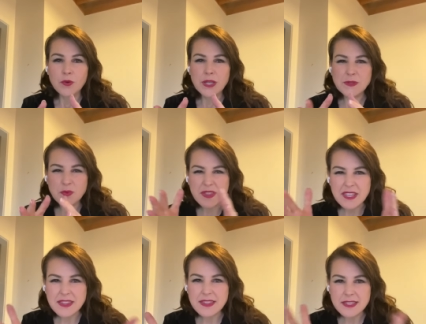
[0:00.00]
it's
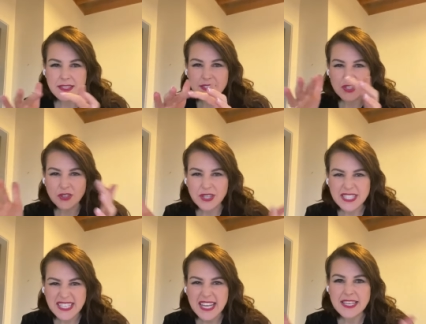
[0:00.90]
within, you know, a
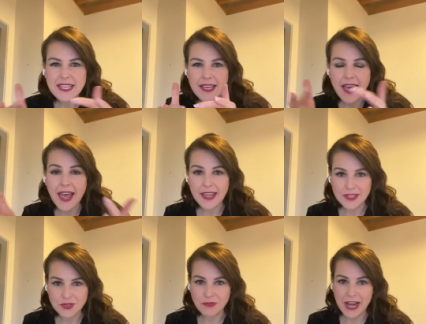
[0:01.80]
10 year
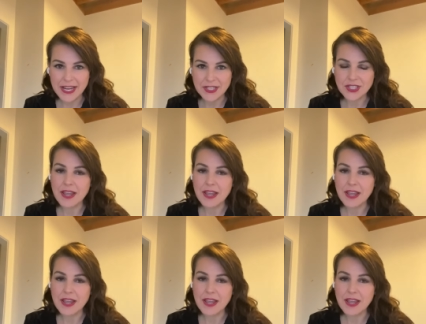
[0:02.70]
age range.